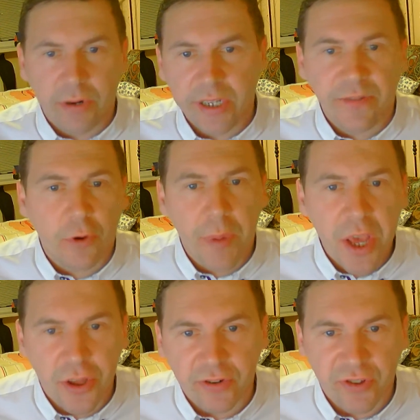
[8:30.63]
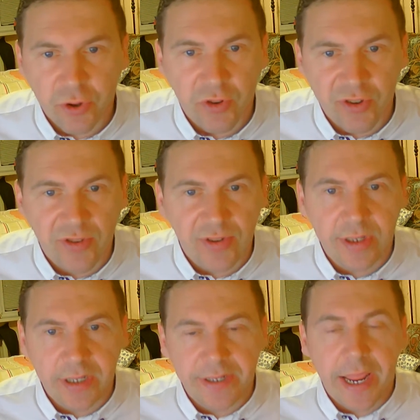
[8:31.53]
information resources
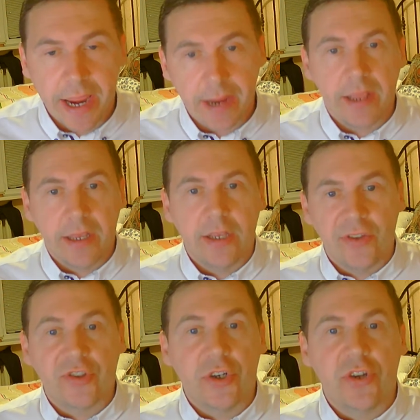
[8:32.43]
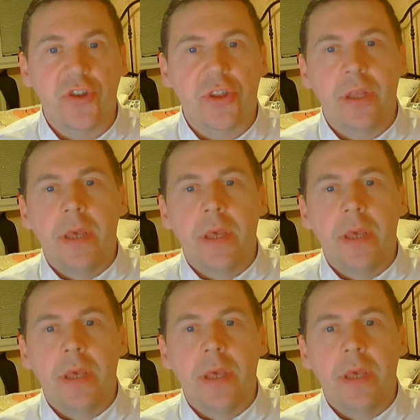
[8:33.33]
they searched,